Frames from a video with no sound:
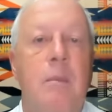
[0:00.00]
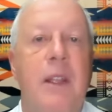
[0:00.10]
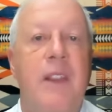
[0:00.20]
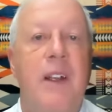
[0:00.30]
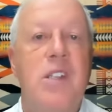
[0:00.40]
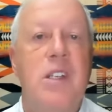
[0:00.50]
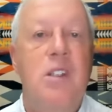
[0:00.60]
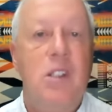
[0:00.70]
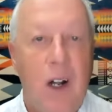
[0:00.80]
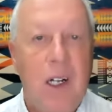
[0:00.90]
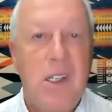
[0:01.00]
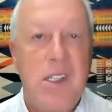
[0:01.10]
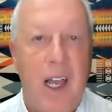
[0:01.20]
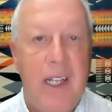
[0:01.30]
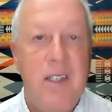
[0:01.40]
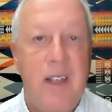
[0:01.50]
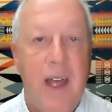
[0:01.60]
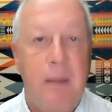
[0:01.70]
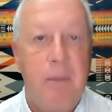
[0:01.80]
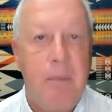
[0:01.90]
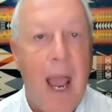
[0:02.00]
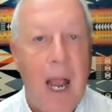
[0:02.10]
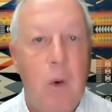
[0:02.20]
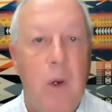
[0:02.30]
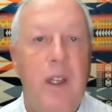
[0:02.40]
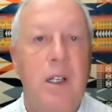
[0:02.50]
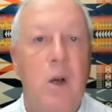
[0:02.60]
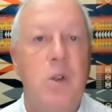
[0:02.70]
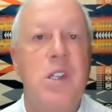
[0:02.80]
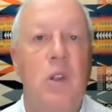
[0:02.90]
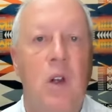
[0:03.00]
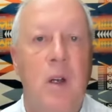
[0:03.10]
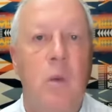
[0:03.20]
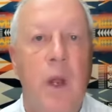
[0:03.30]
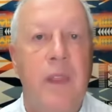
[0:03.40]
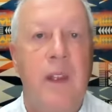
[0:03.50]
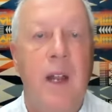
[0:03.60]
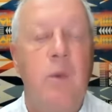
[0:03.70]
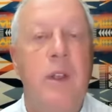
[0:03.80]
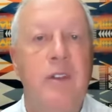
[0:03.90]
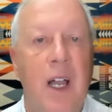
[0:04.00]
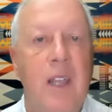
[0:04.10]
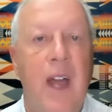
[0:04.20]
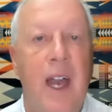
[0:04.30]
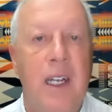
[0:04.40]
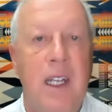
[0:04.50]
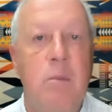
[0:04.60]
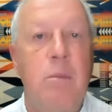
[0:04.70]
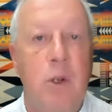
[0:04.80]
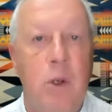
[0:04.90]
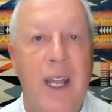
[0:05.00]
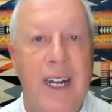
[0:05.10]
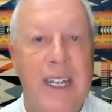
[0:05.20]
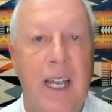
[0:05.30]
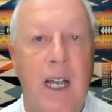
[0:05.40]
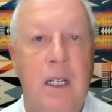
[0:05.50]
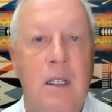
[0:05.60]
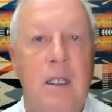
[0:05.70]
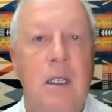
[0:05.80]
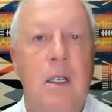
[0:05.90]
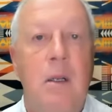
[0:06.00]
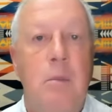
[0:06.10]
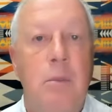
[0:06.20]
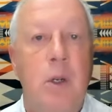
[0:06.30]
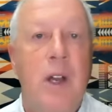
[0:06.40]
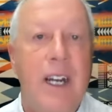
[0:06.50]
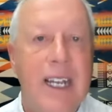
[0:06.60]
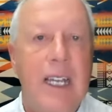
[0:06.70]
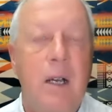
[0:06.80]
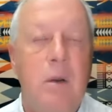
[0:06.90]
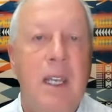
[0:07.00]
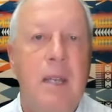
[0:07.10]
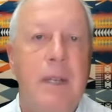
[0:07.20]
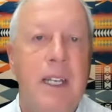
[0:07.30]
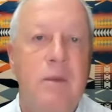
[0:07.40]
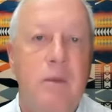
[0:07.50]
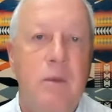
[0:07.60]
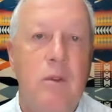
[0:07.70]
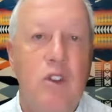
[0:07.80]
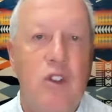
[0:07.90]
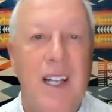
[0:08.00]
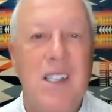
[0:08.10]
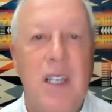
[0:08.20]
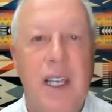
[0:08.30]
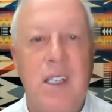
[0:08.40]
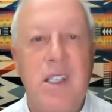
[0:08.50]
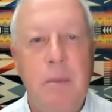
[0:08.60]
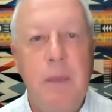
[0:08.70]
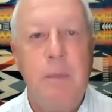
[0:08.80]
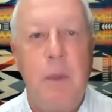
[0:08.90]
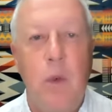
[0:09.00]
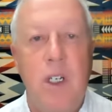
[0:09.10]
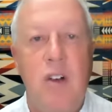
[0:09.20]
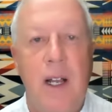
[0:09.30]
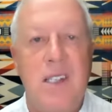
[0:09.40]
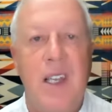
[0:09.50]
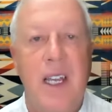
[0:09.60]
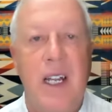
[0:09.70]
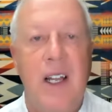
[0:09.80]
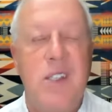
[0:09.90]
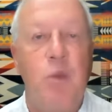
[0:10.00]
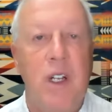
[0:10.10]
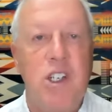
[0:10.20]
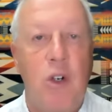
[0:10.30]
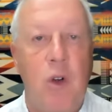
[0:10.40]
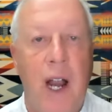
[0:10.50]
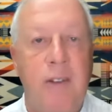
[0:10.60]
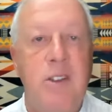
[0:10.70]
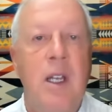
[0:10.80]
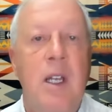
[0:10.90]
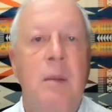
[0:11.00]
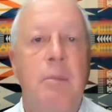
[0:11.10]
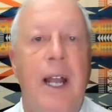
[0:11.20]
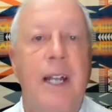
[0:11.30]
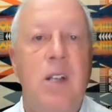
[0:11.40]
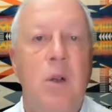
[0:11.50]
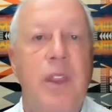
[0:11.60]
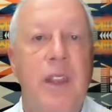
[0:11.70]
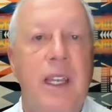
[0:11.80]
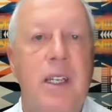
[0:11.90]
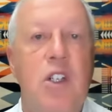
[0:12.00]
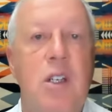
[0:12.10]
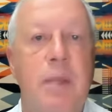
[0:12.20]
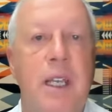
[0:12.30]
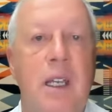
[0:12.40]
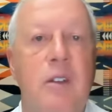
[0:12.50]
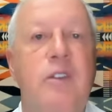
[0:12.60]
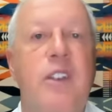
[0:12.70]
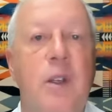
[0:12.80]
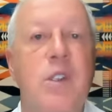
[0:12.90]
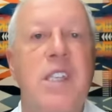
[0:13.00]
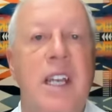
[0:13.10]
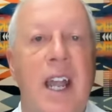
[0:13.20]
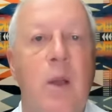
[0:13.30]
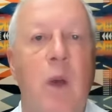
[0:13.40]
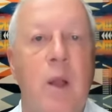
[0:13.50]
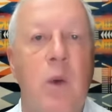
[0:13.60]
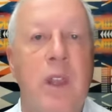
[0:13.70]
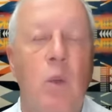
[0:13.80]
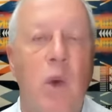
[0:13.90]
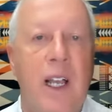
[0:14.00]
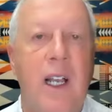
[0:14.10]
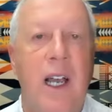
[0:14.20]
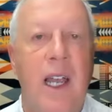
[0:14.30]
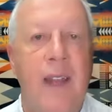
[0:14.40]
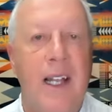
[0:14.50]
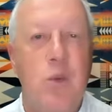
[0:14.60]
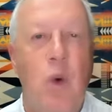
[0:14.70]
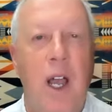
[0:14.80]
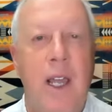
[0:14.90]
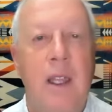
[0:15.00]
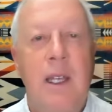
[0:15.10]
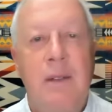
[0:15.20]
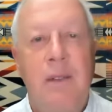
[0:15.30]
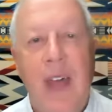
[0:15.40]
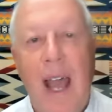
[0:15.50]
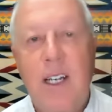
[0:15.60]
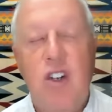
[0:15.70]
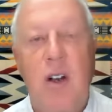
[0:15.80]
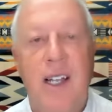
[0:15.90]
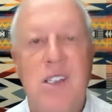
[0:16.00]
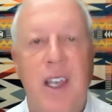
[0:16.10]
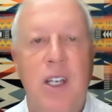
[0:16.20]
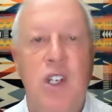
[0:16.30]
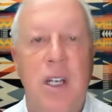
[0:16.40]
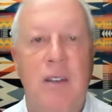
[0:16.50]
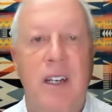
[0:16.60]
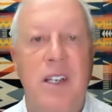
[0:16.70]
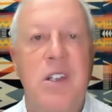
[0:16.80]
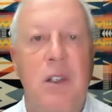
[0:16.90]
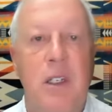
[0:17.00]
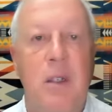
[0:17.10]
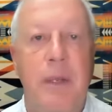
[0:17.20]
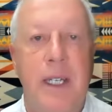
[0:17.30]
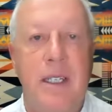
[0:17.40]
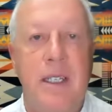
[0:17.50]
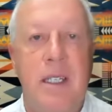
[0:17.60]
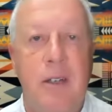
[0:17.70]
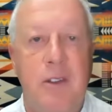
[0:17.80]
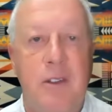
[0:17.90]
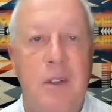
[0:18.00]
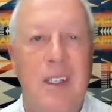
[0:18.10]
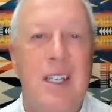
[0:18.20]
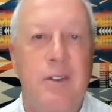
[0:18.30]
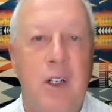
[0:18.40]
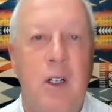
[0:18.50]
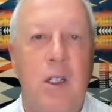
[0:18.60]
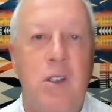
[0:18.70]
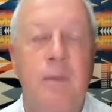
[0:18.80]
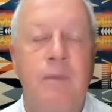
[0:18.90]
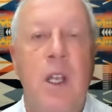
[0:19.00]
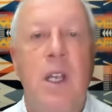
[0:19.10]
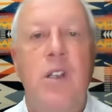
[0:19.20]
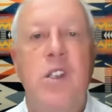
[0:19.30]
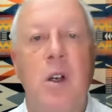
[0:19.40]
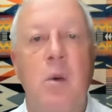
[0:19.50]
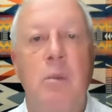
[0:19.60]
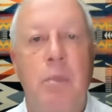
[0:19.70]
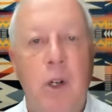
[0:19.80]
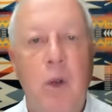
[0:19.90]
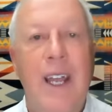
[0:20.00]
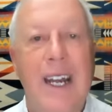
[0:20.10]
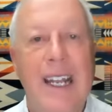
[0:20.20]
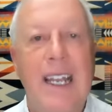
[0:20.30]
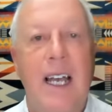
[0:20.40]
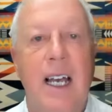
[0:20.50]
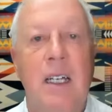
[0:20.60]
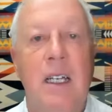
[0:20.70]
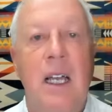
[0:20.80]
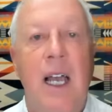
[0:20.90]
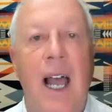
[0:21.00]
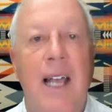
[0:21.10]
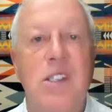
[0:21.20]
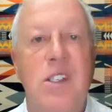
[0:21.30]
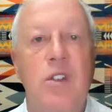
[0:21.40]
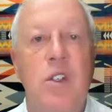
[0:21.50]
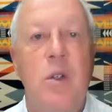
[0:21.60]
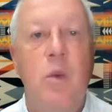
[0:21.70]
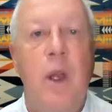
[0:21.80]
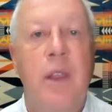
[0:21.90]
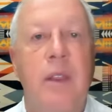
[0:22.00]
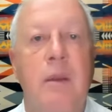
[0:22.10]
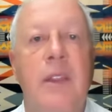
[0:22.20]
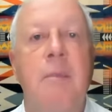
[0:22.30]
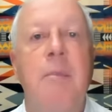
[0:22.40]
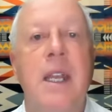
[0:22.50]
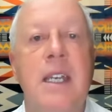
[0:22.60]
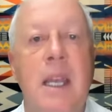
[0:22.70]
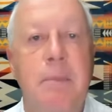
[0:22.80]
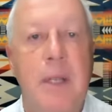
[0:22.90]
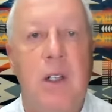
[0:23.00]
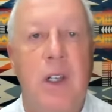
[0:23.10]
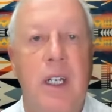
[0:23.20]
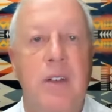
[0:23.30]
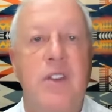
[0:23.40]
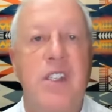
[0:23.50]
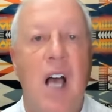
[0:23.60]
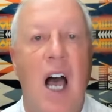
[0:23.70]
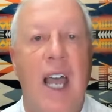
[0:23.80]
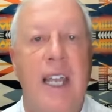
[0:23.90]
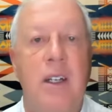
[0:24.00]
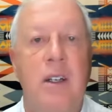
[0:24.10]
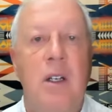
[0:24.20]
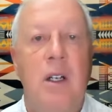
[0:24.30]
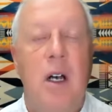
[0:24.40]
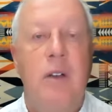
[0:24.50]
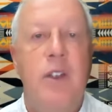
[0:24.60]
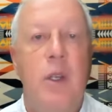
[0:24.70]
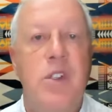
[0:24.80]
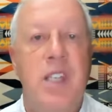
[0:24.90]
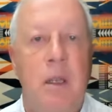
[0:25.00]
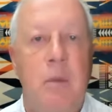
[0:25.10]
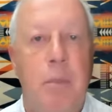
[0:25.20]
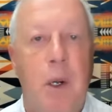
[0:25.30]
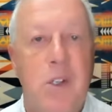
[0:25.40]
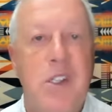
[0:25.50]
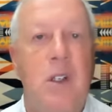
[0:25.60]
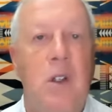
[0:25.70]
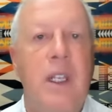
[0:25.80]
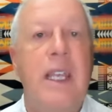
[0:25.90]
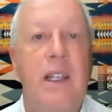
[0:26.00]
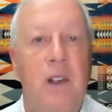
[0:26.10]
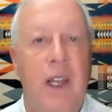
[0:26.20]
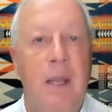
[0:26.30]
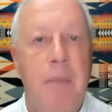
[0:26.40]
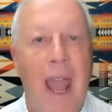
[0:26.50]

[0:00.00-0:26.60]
But there's a dark side to that power that goes along with it, and we find that in brujeria. Brujeria can be translated, some people would translate it as witchcraft, but I don't think it should be confused in any way with Wicca, and that's why that translation of it is a little bit difficult. So brujeria has to do with the manipulative side of using personal healing